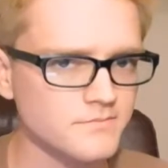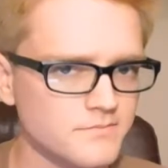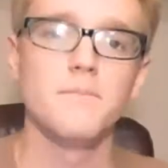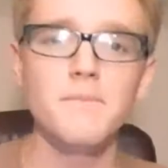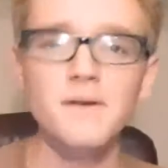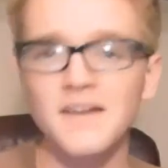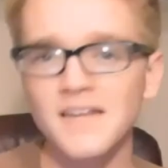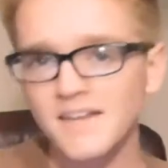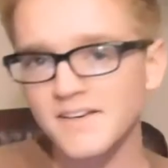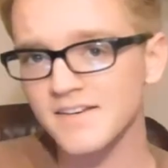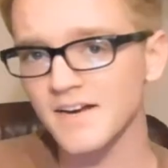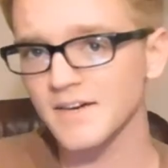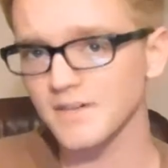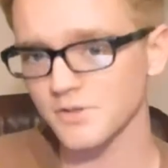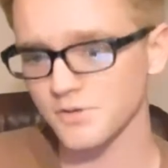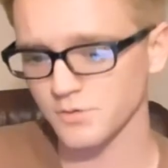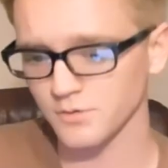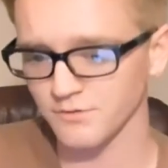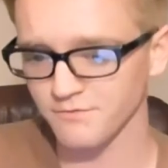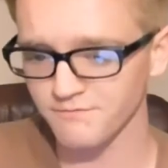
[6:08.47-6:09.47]
Many
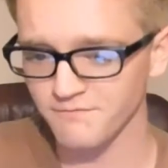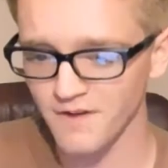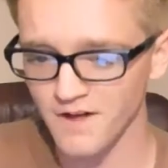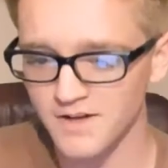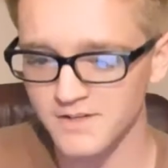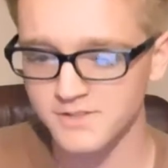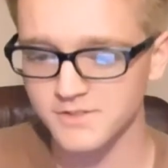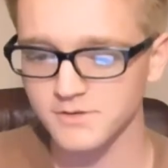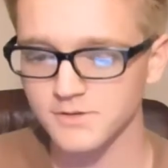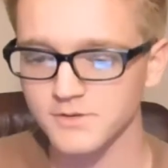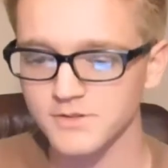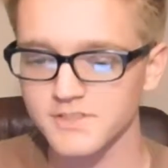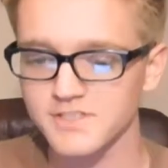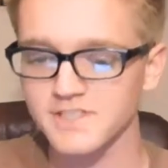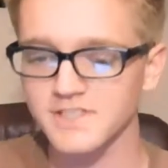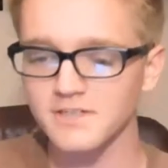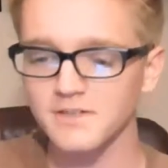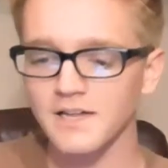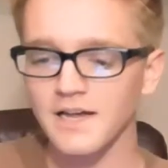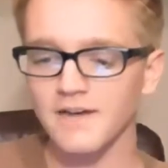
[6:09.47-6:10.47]
dinosaur fossils
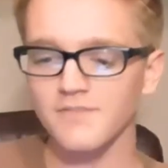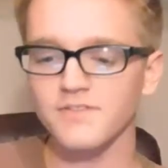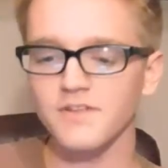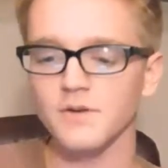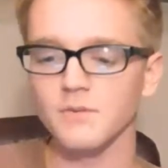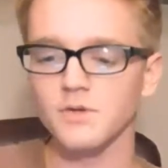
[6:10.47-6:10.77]
still have the